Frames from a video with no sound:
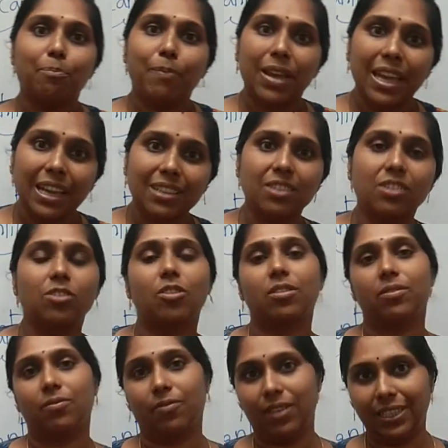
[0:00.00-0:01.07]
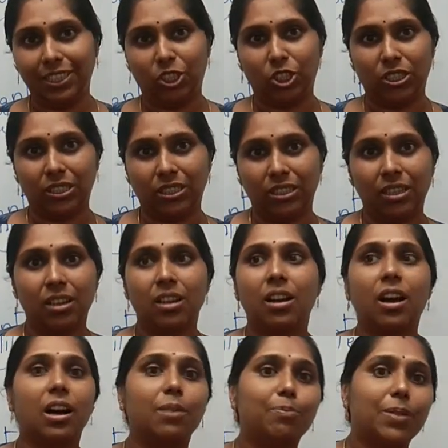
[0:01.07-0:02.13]
based on which
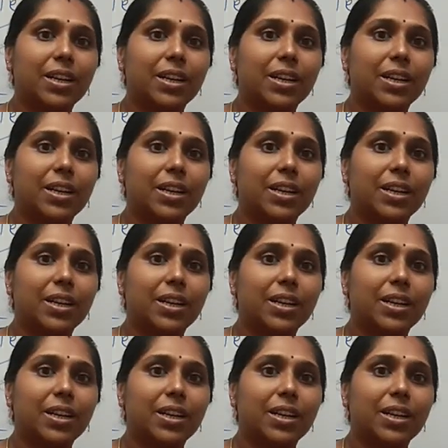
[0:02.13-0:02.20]
a